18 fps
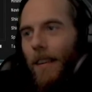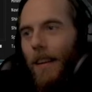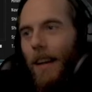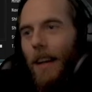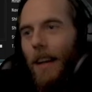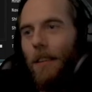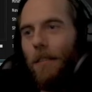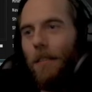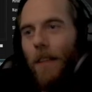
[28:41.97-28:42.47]

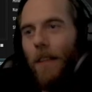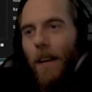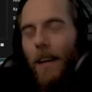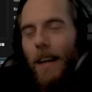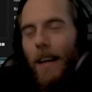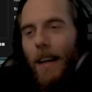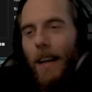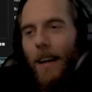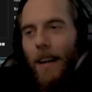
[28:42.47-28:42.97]
It's
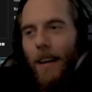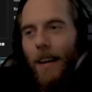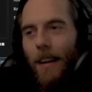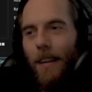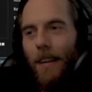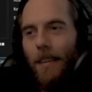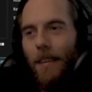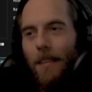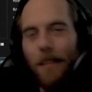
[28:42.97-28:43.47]
very
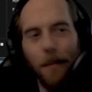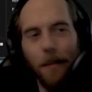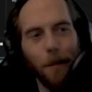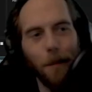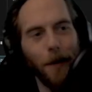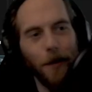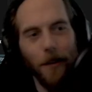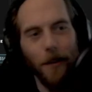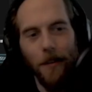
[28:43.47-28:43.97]

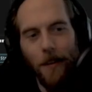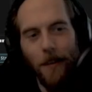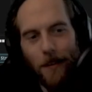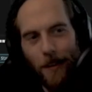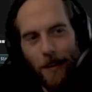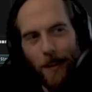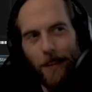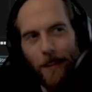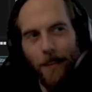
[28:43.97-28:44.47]
suspicious,
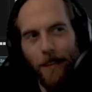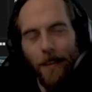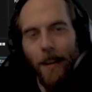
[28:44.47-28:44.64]
isn't it?